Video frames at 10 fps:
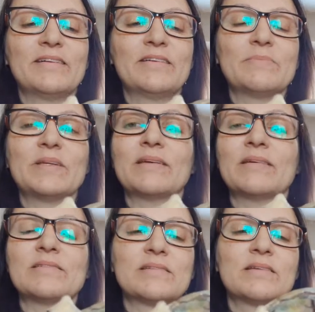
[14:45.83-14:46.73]

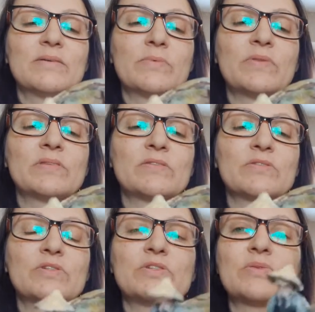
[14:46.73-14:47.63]
because once they're
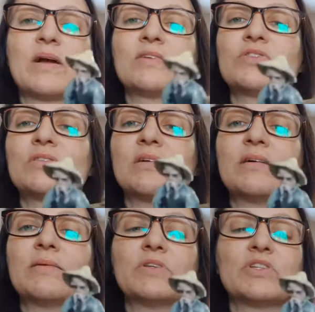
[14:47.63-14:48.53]
too scratched,
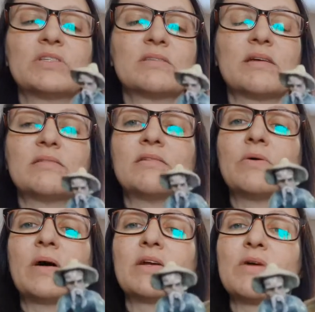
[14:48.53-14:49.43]
they know
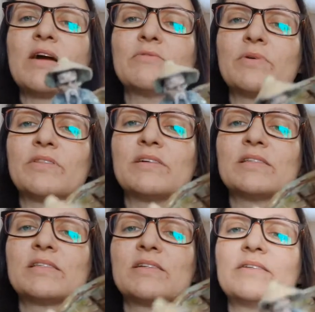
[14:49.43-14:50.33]
I craft with it.
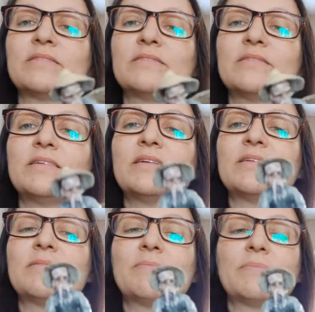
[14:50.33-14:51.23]
So,
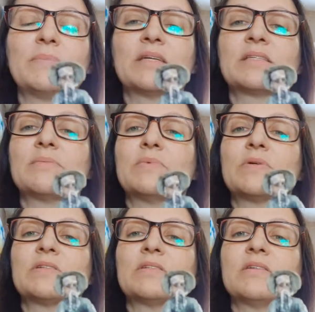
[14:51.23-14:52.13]
yeah, make some
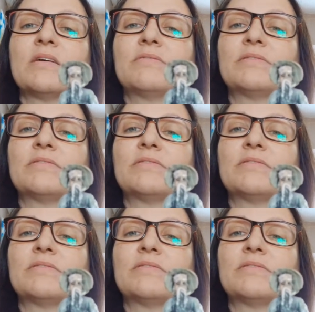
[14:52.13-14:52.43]
more stuff.